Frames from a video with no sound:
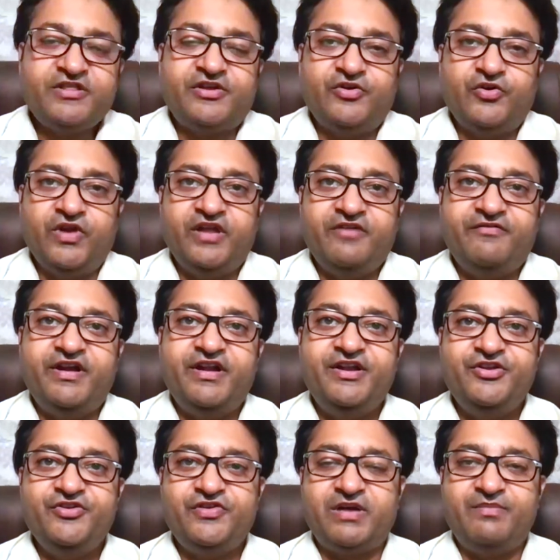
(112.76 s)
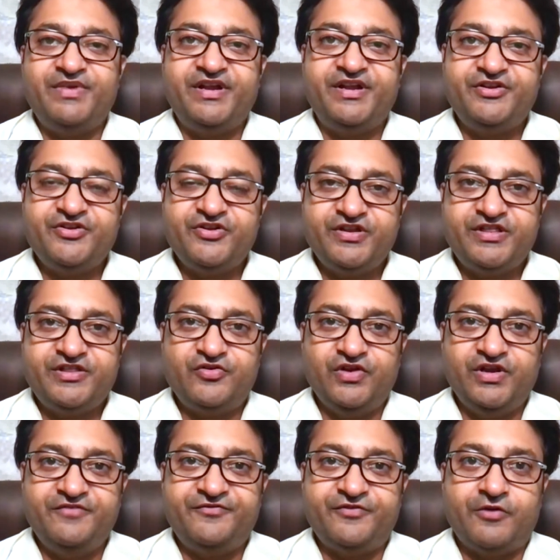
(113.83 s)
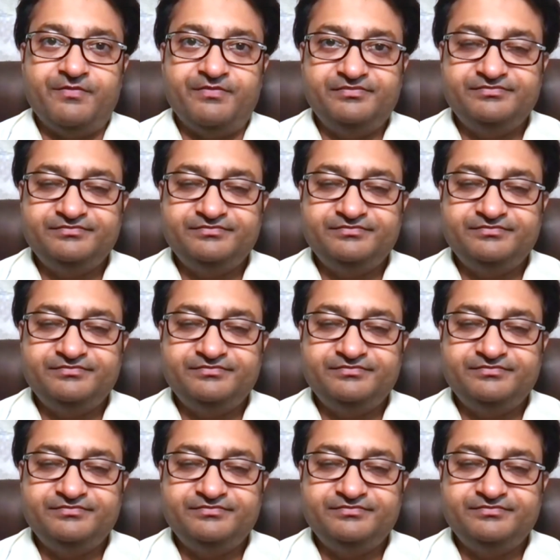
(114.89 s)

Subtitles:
schooling? Where did you complete your schooling from?